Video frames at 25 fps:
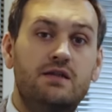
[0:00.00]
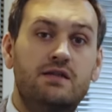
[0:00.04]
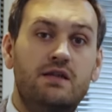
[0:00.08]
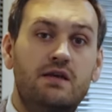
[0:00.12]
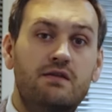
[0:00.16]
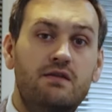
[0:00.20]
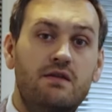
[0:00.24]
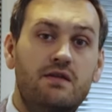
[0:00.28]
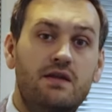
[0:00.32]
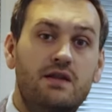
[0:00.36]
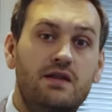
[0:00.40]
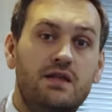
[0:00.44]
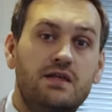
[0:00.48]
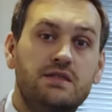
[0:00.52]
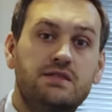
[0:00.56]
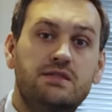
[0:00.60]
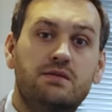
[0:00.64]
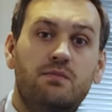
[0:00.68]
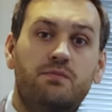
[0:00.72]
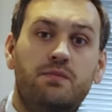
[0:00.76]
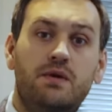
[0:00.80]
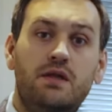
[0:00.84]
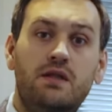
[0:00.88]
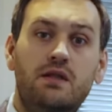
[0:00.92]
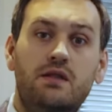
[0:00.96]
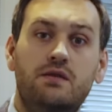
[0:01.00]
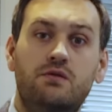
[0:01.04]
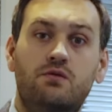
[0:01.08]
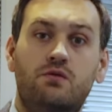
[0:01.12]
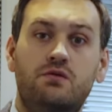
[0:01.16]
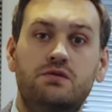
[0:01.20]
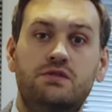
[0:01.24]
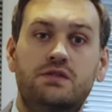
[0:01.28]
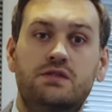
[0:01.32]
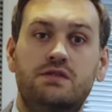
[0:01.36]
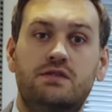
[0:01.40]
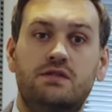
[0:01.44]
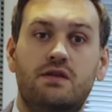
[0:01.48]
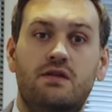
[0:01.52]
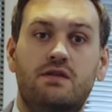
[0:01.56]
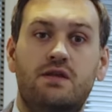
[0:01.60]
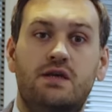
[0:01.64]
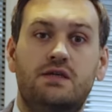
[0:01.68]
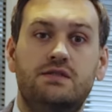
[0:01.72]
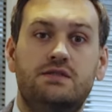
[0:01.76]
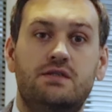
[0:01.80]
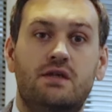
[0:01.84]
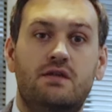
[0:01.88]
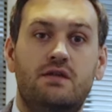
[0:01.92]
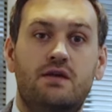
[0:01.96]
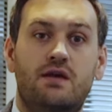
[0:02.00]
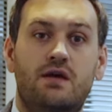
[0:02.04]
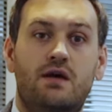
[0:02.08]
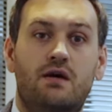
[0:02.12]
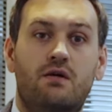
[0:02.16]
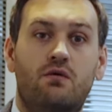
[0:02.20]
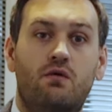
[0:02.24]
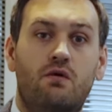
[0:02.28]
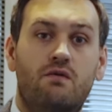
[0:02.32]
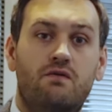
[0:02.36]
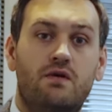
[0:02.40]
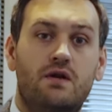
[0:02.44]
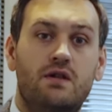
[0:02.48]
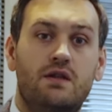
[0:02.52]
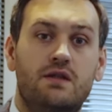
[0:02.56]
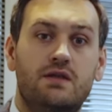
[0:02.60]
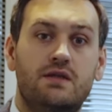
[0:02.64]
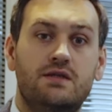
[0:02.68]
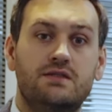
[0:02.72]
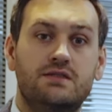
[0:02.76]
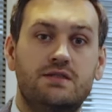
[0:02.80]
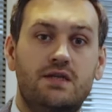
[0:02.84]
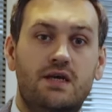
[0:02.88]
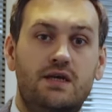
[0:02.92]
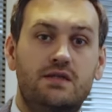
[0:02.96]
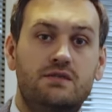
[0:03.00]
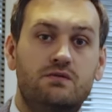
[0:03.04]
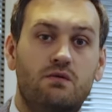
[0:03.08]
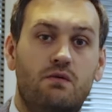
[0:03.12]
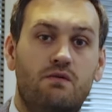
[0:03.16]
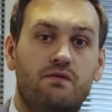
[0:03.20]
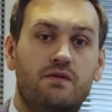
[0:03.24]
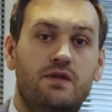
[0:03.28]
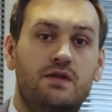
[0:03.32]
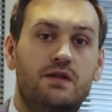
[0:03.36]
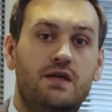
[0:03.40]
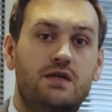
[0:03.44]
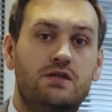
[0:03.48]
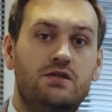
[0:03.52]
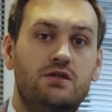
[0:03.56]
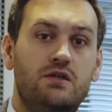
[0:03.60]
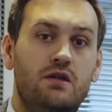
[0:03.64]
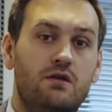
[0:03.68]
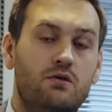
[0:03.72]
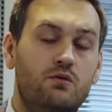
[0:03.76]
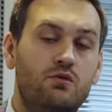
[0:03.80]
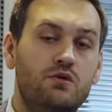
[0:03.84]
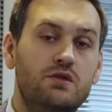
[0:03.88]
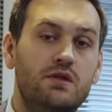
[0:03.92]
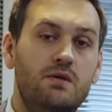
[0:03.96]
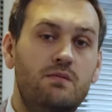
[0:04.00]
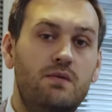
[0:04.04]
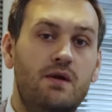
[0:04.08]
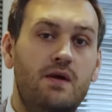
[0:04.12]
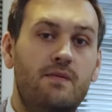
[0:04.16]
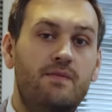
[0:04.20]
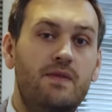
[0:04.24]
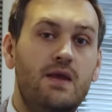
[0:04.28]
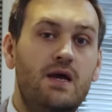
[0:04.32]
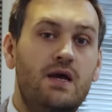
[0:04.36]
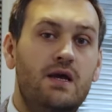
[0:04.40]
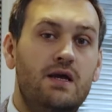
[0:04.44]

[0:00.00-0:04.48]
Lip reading: Nevertheless, Peel noted that the overall state of the national economy